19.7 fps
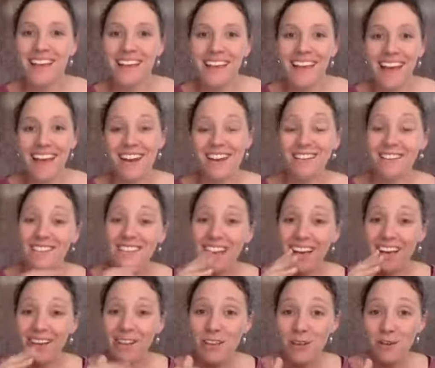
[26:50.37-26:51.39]
Okay, and it'll
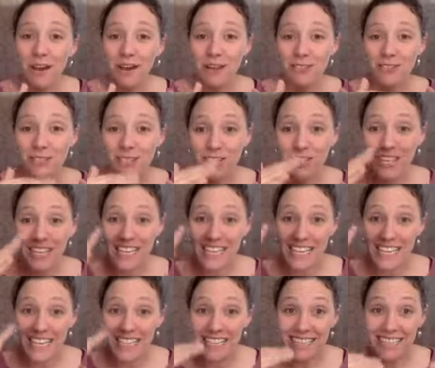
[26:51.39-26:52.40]
tell you how dirty it
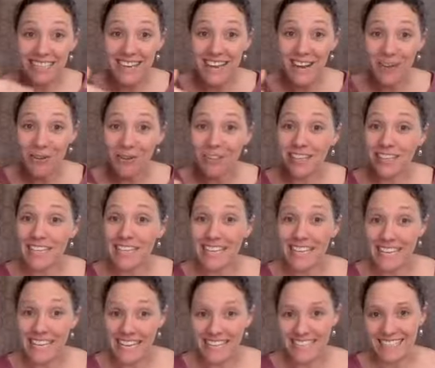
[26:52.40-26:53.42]
is and how clean
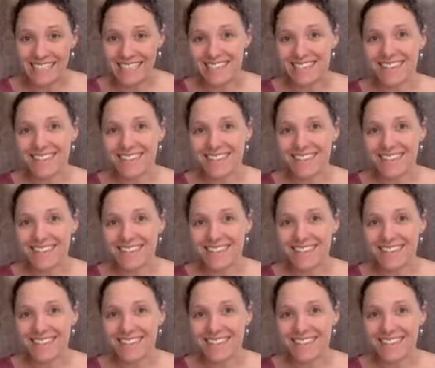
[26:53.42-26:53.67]
it is.